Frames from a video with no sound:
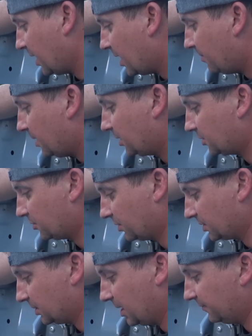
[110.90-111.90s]
and make sure
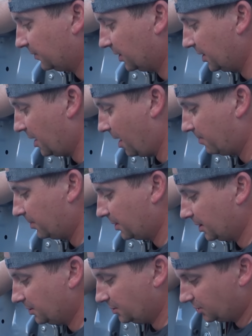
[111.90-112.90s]
it's level and not put
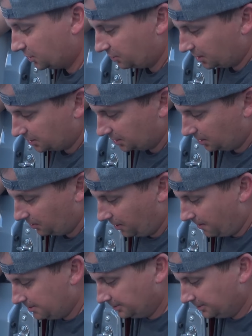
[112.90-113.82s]
undue stress anywhere.